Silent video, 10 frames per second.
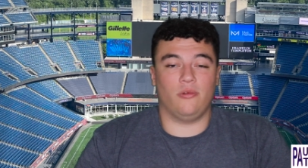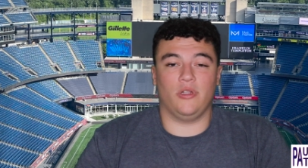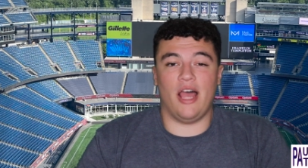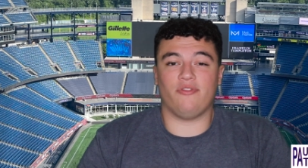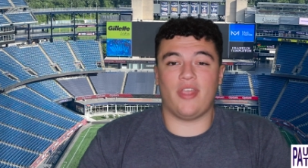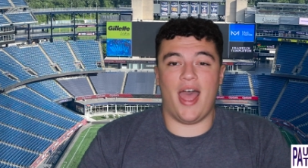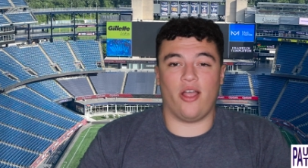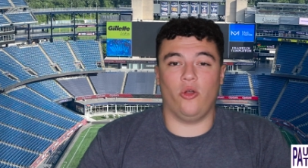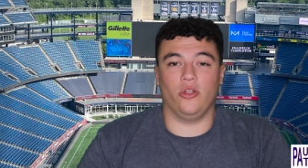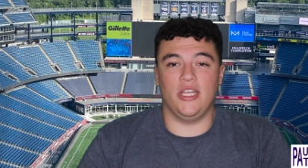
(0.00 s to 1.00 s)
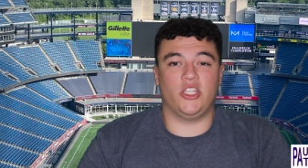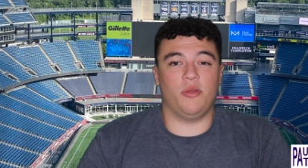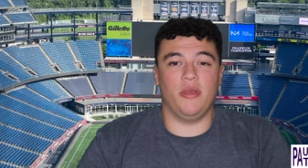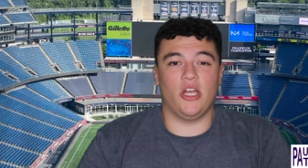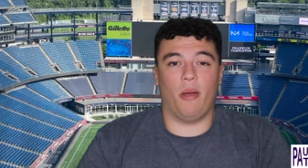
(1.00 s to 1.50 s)
left tackle needs
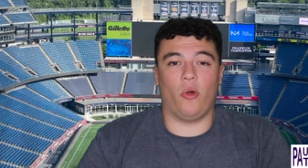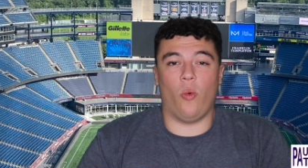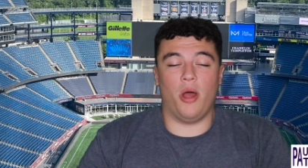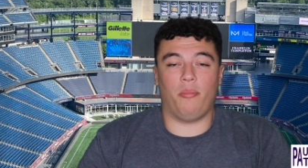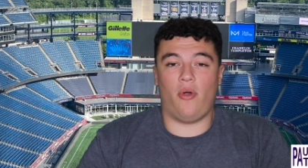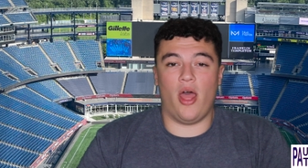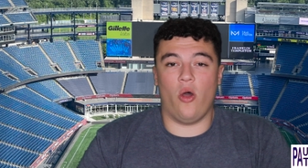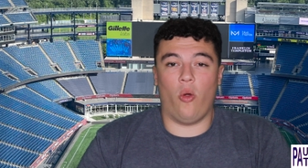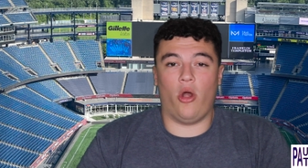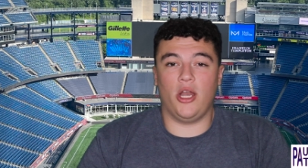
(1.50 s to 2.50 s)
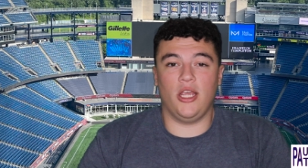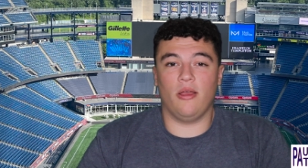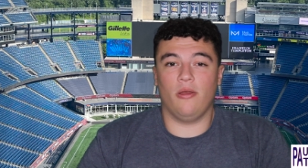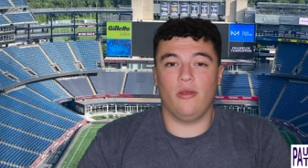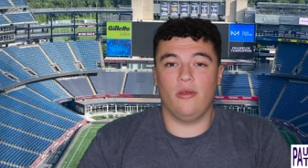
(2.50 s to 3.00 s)
to be number one priority